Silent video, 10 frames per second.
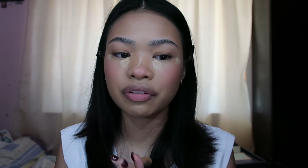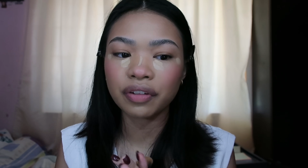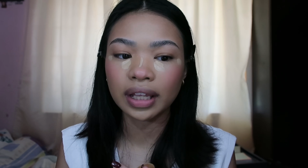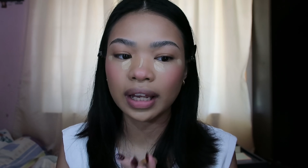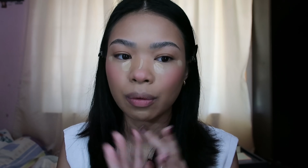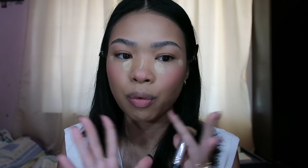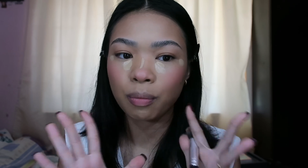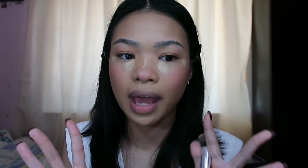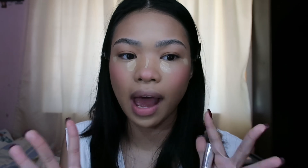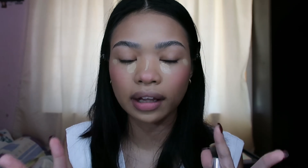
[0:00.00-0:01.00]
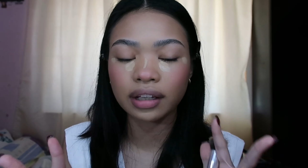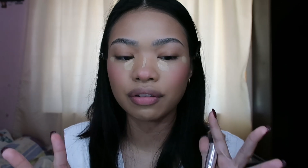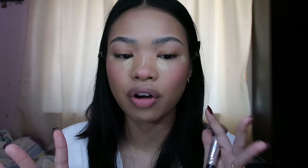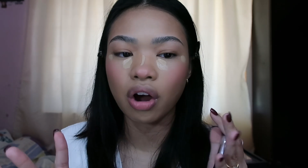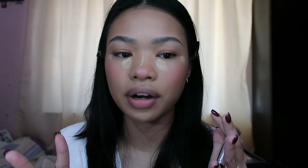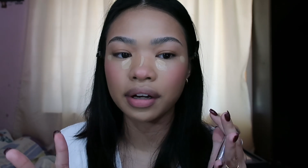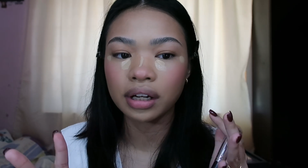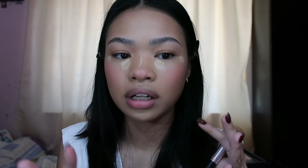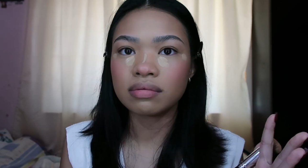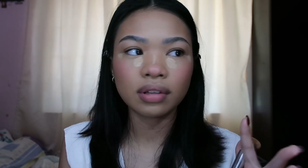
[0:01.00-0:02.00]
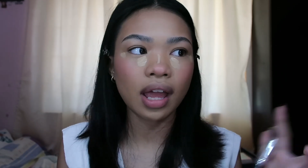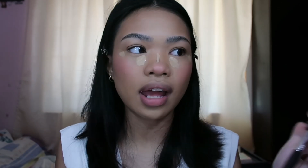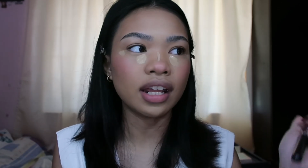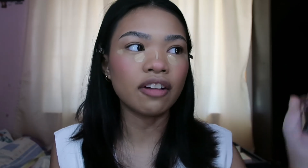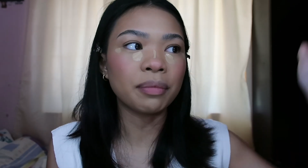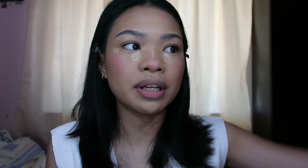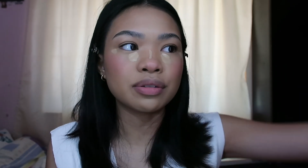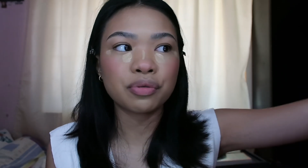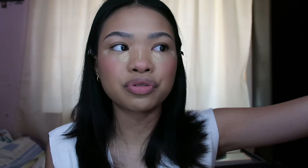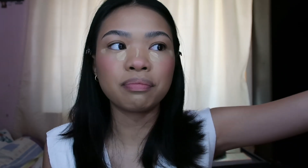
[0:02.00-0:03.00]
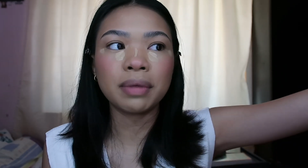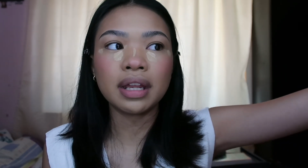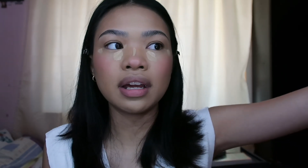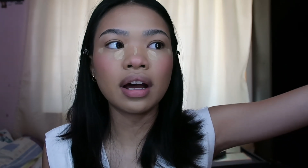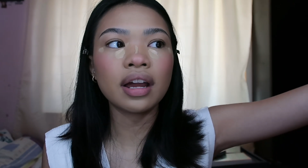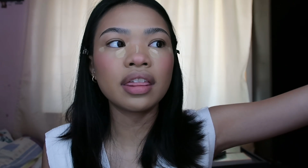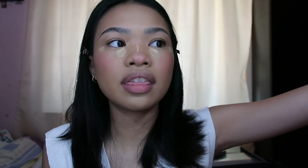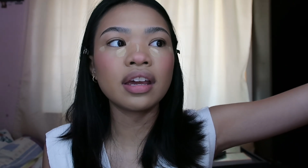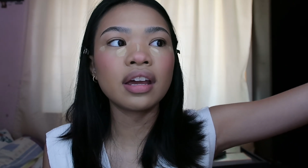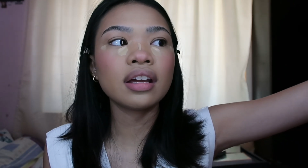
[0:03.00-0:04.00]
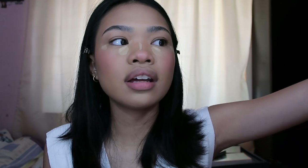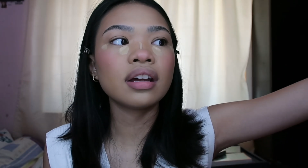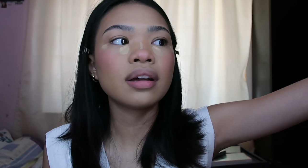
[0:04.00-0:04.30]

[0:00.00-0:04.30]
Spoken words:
a fact that I won't be active on any of my social media, I think.